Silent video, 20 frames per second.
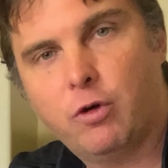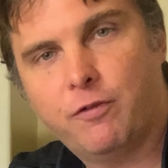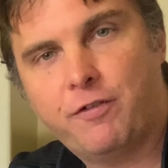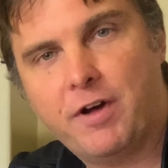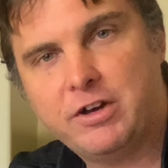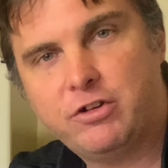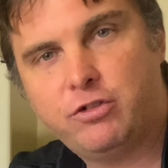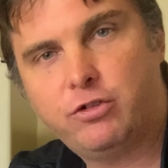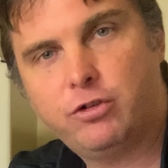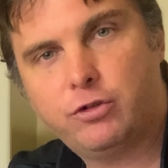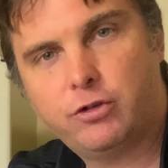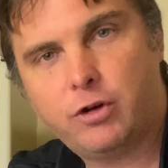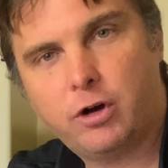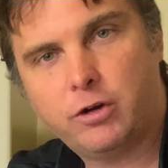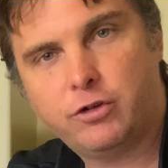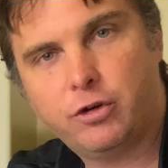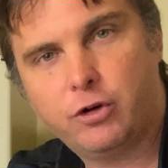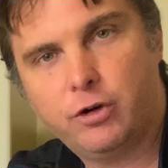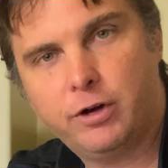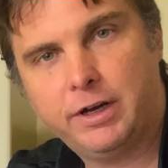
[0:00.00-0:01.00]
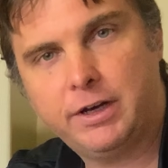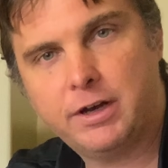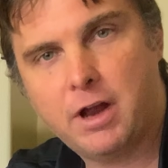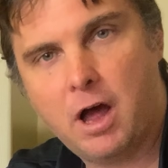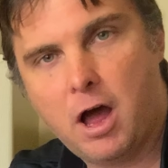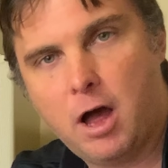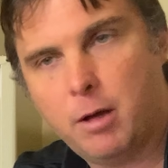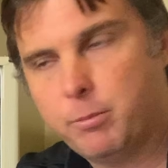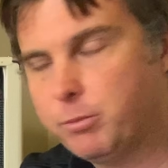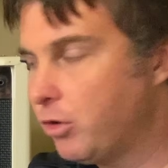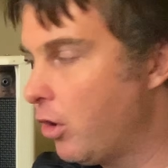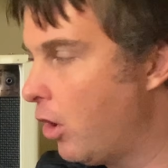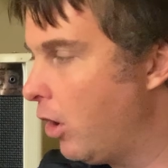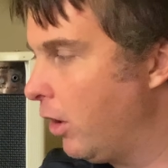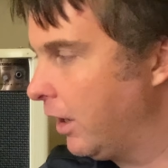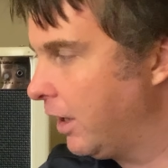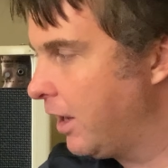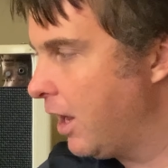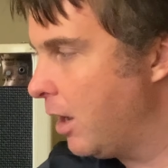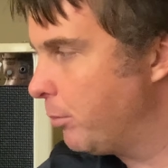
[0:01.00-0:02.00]
if I just start turning knobs on
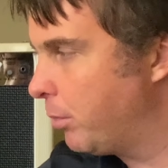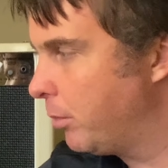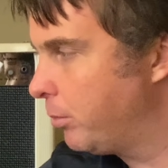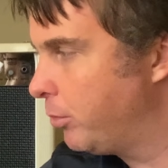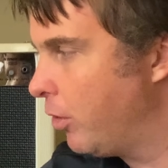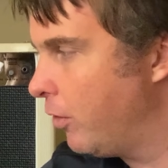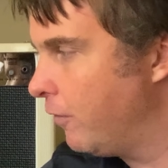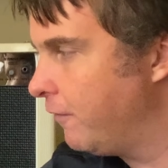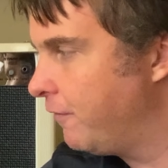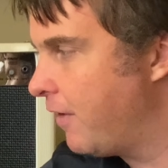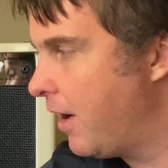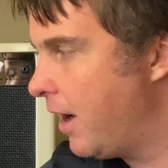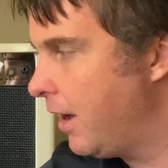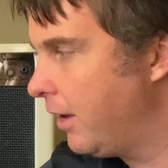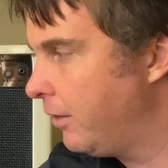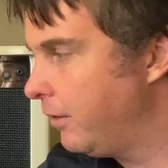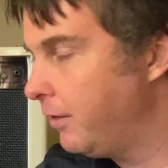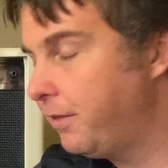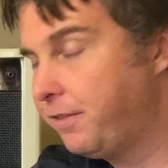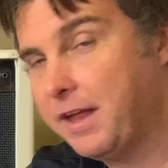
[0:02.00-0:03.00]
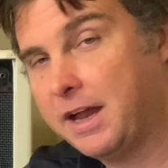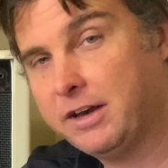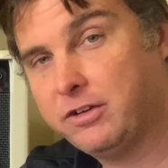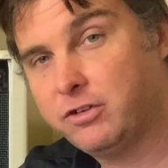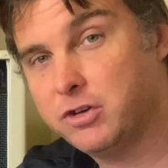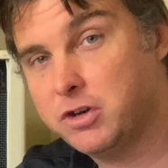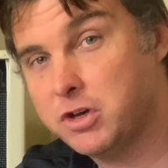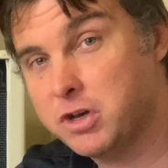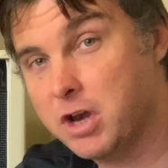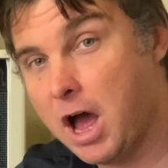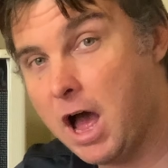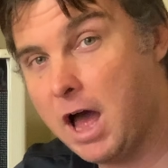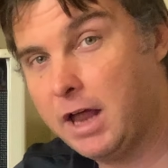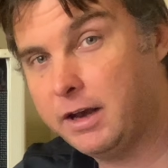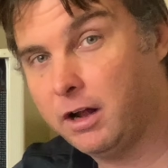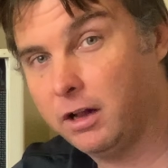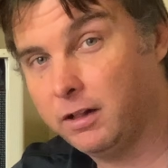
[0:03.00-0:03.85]
a Kemper profile that's not a